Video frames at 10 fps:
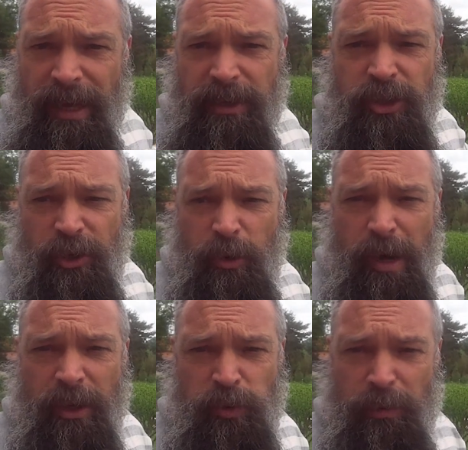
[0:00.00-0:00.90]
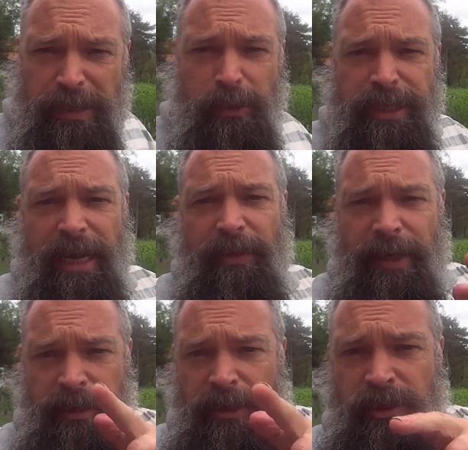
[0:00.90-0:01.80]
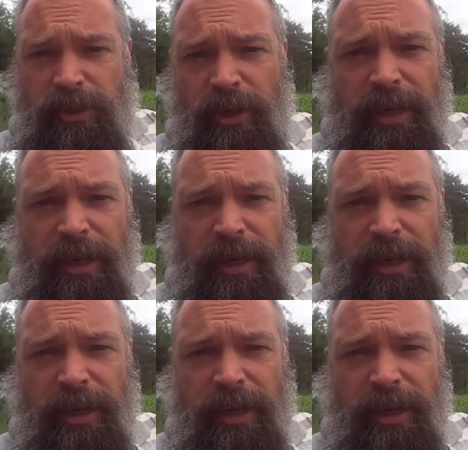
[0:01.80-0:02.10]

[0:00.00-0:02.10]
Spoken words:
that and show you what else we've been doing down there. So I'll